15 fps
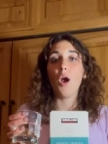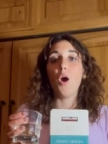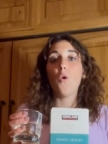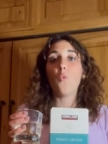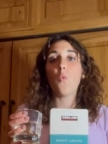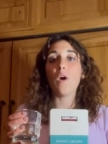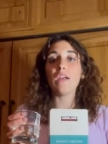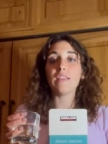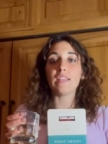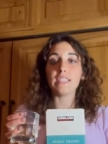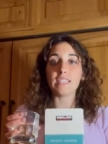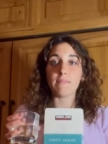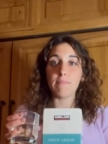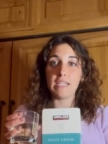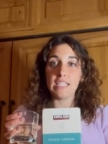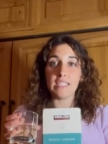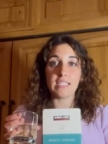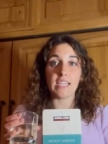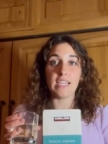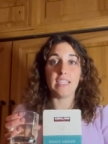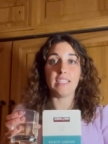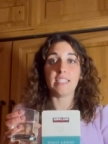What this means
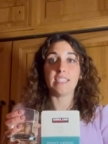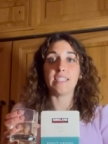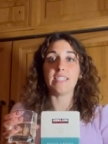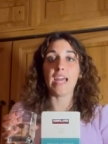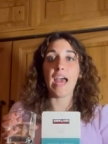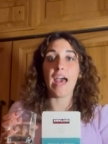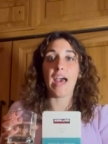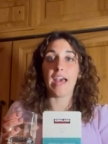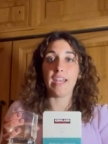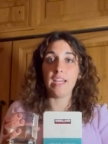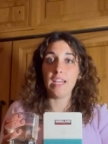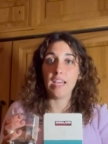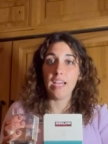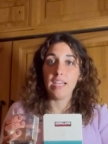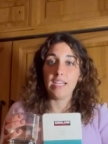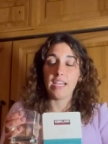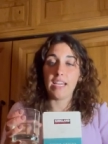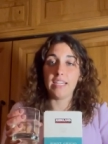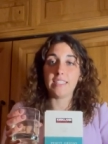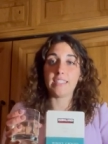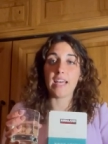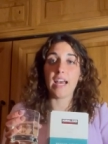instead
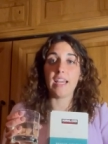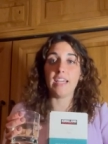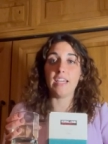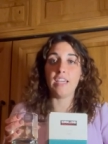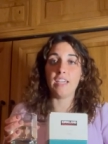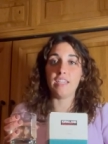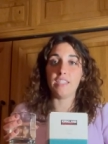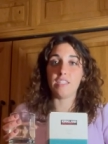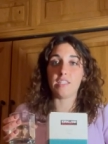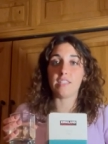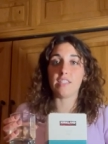is that it is